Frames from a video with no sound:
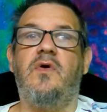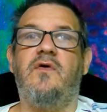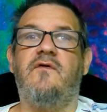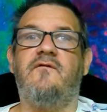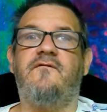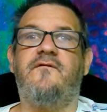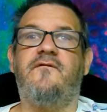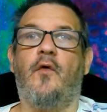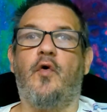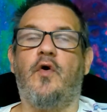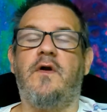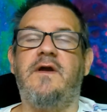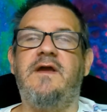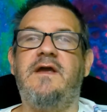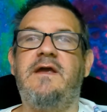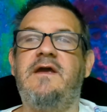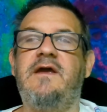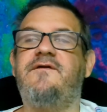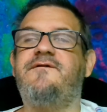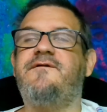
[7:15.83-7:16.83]
for
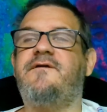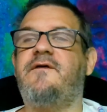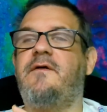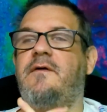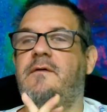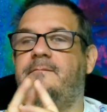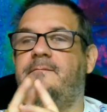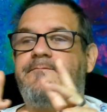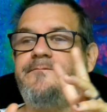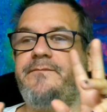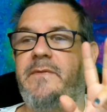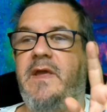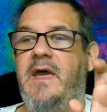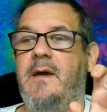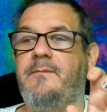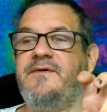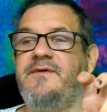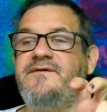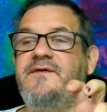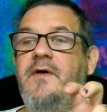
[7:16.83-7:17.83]
each
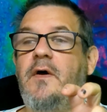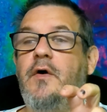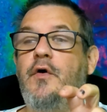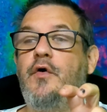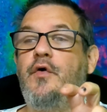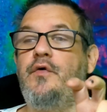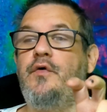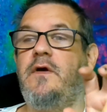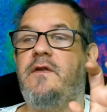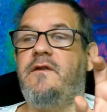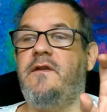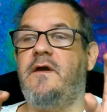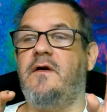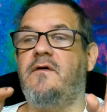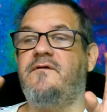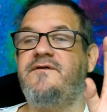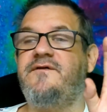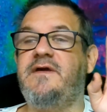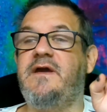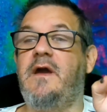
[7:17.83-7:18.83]
episode
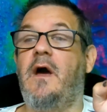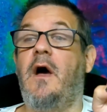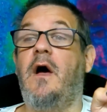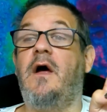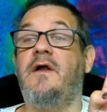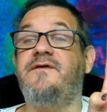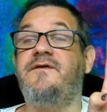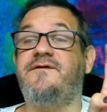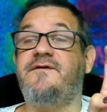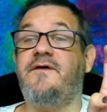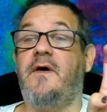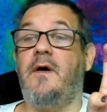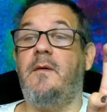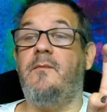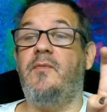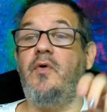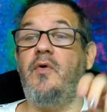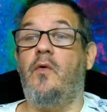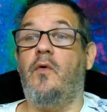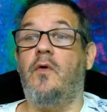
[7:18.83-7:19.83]
there's the unsub,
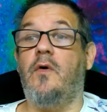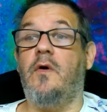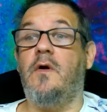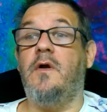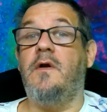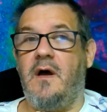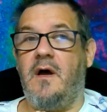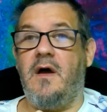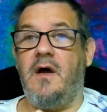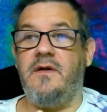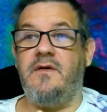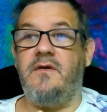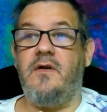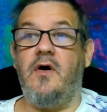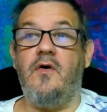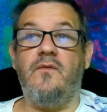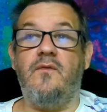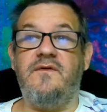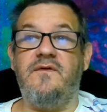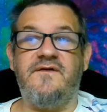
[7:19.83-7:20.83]
or
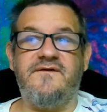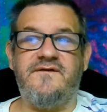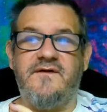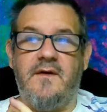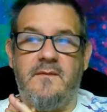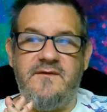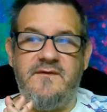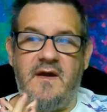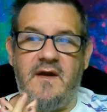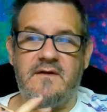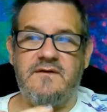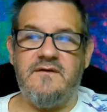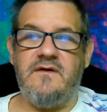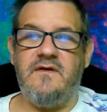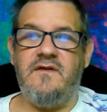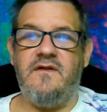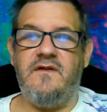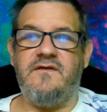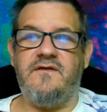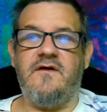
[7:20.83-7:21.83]
unknown subject,
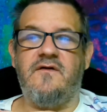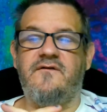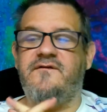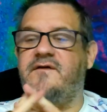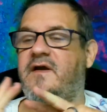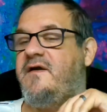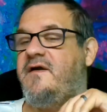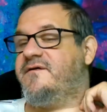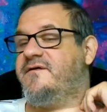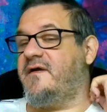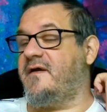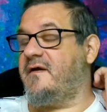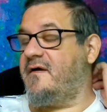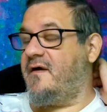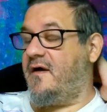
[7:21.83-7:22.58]
that they're chasing.